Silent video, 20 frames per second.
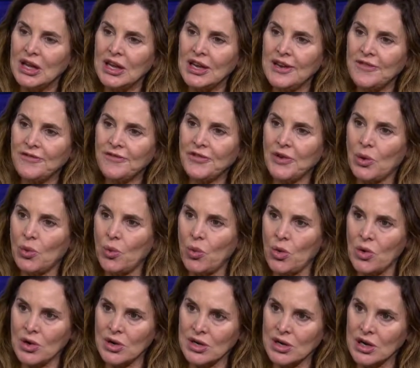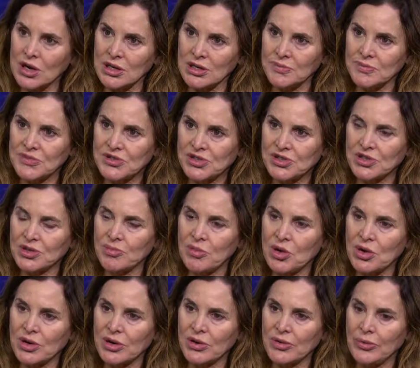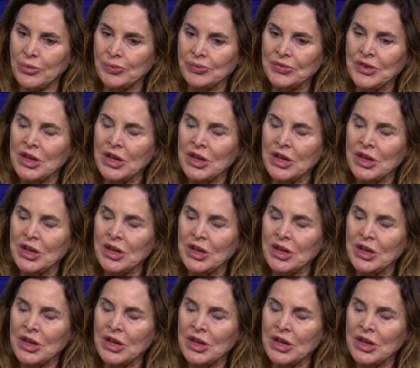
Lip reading: If a war comes tomorrow,